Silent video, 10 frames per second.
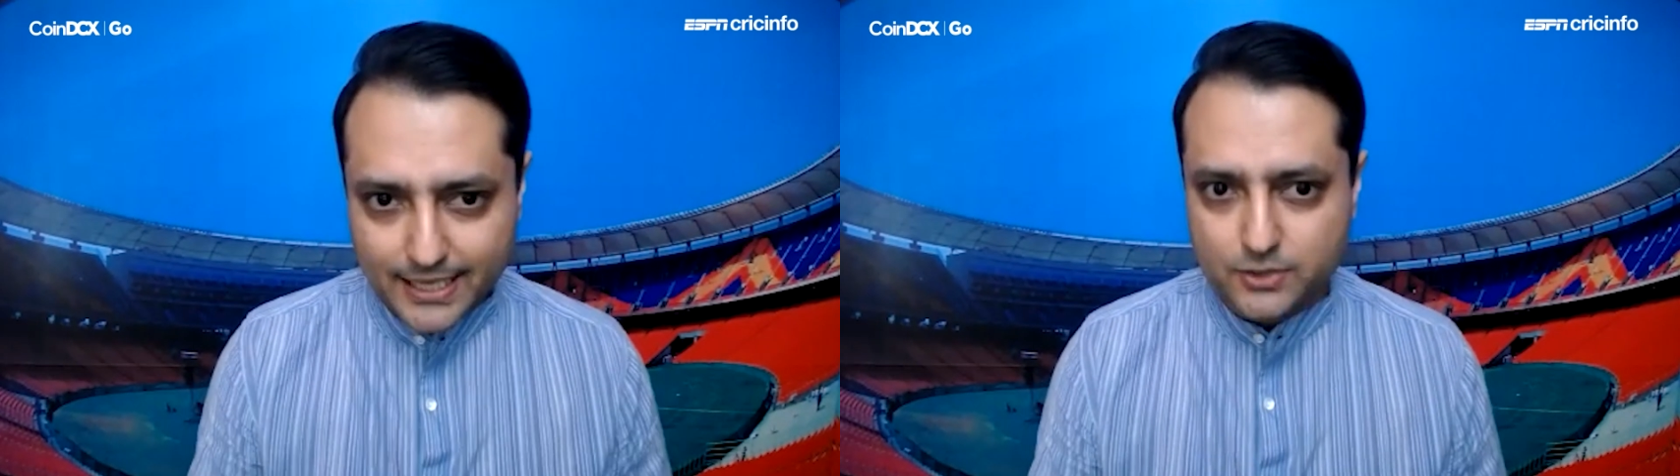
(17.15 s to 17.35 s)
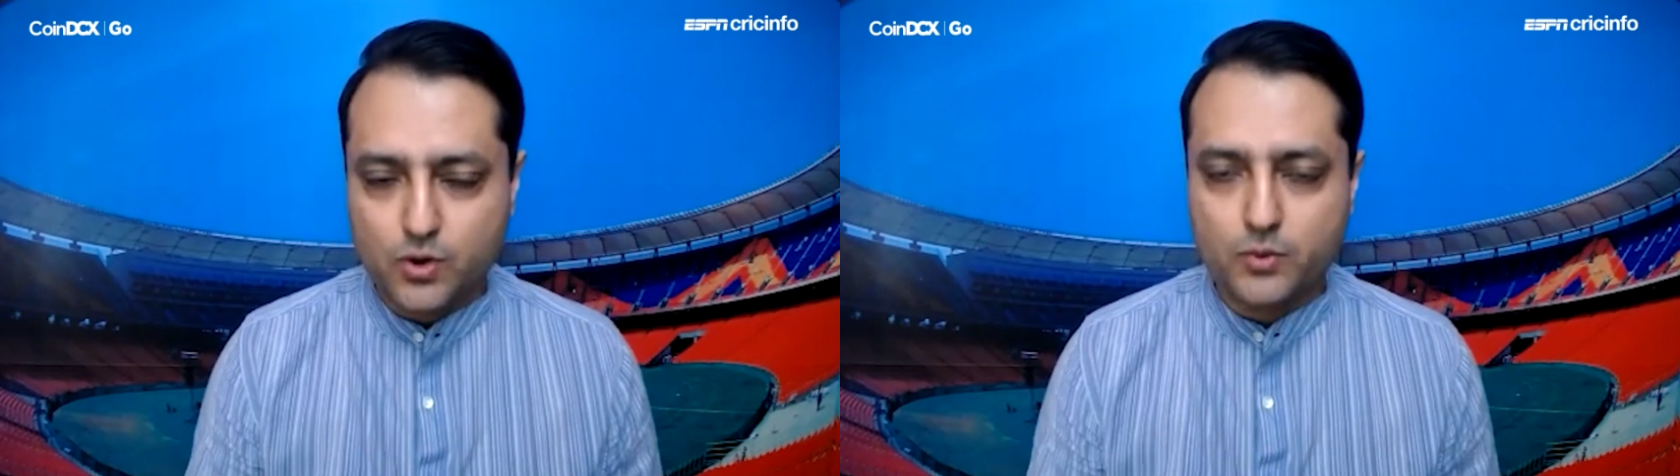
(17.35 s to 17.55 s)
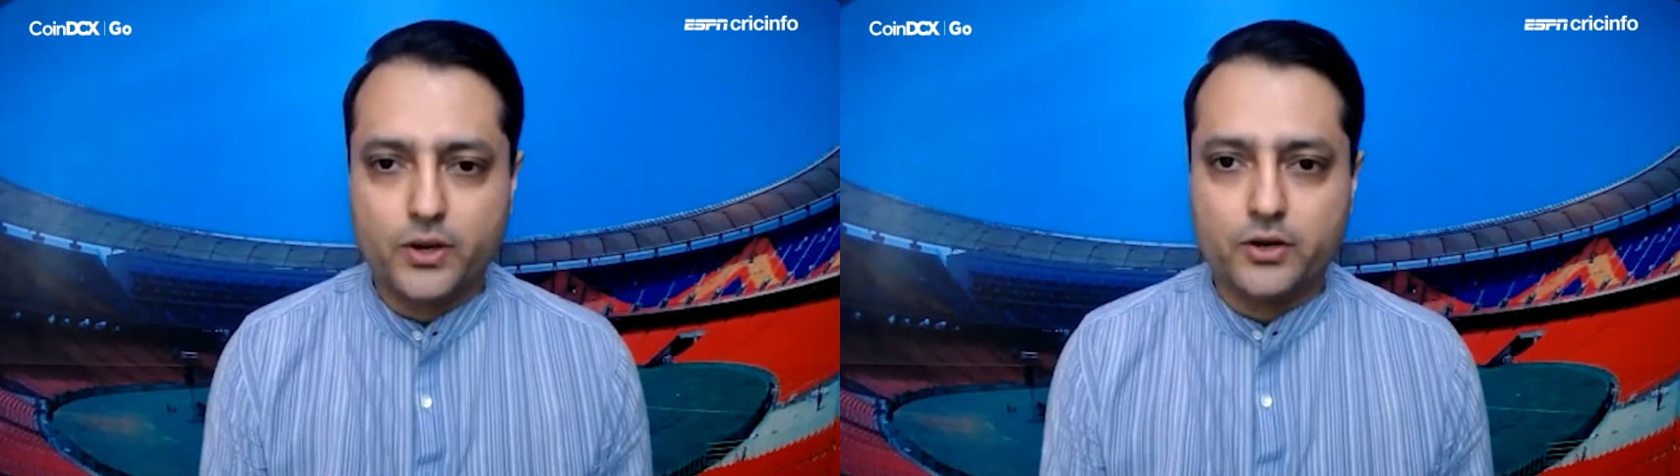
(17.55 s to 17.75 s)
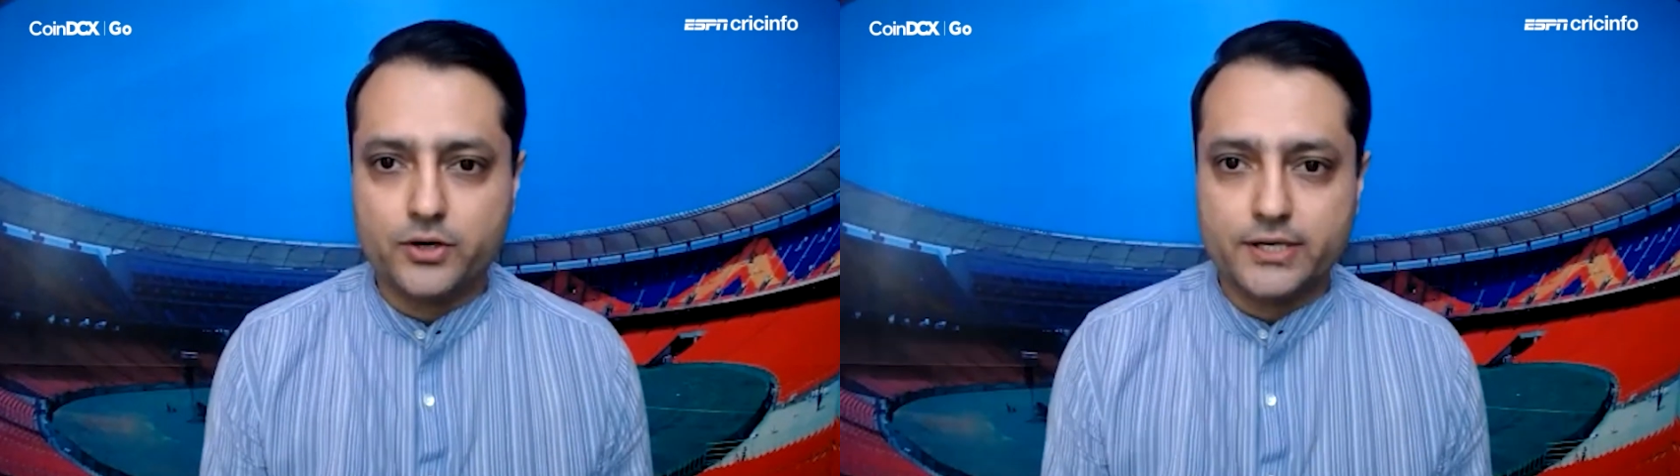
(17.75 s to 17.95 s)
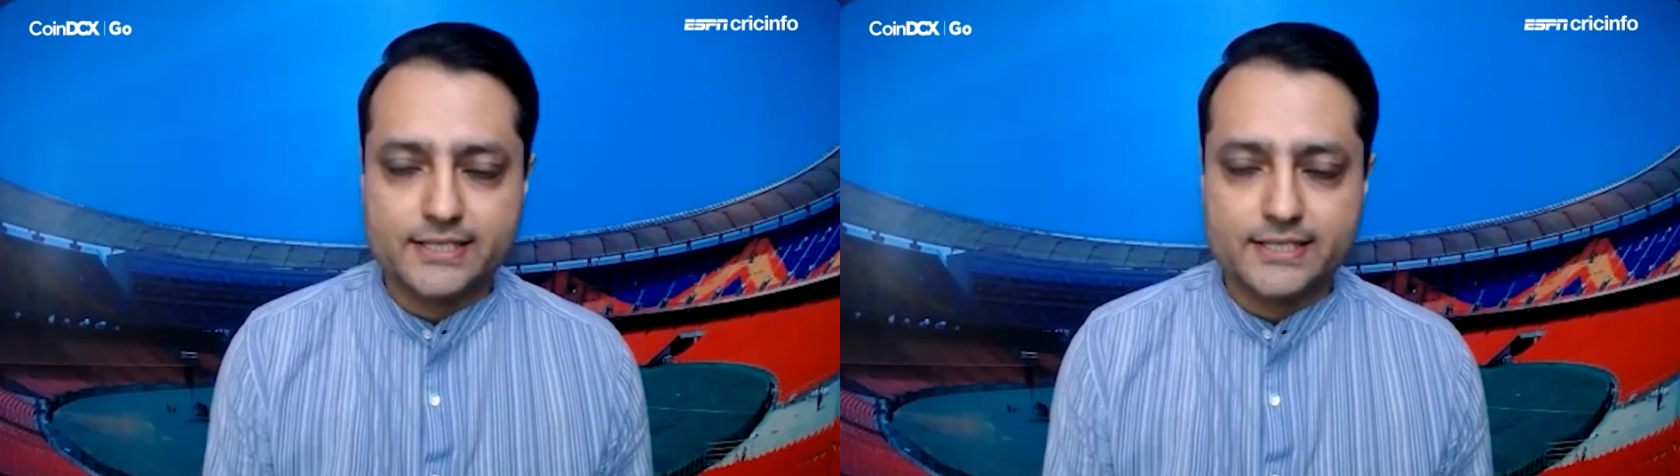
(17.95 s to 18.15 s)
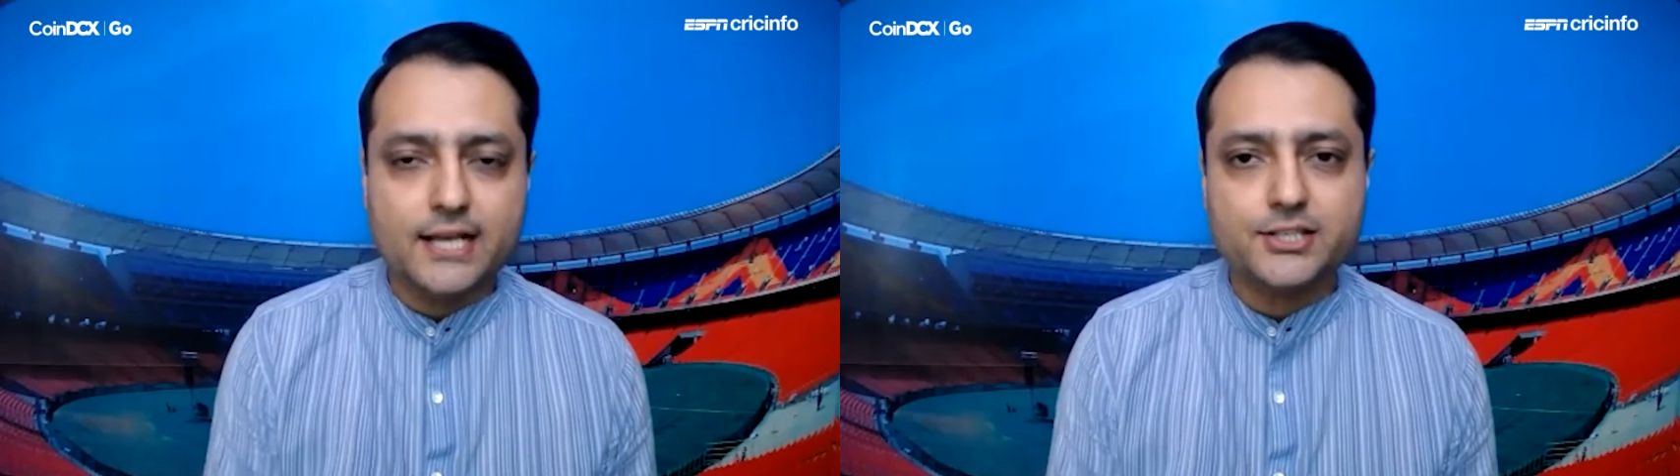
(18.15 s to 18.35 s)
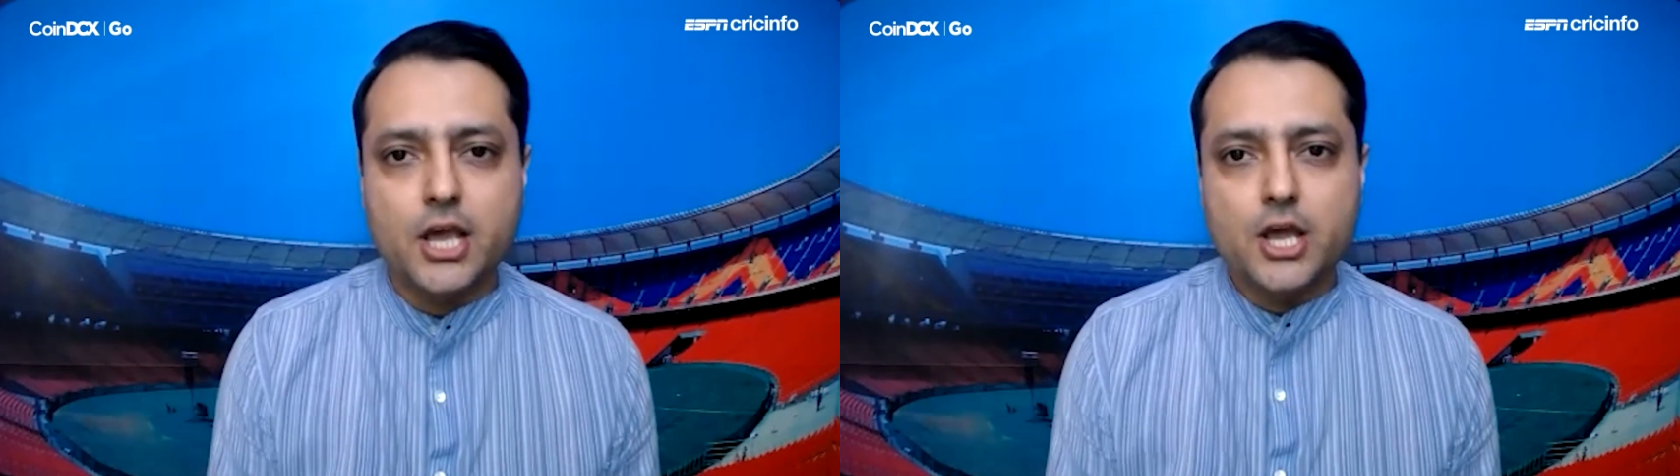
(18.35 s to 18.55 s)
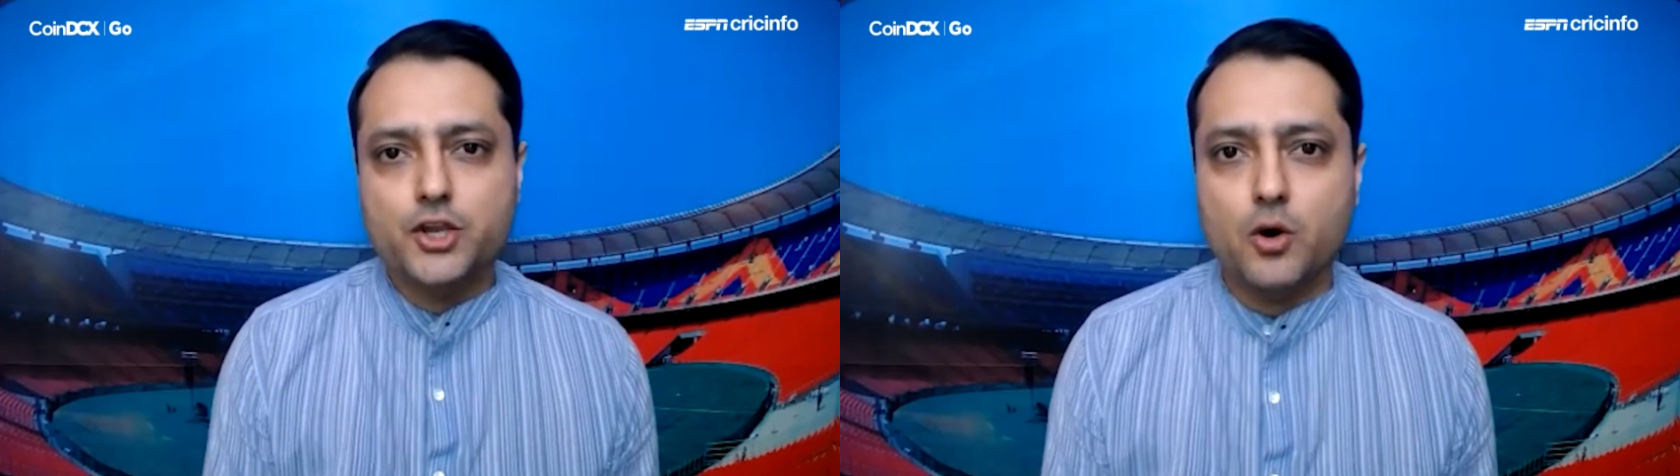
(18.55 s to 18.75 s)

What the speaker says: That is what we're going to discuss.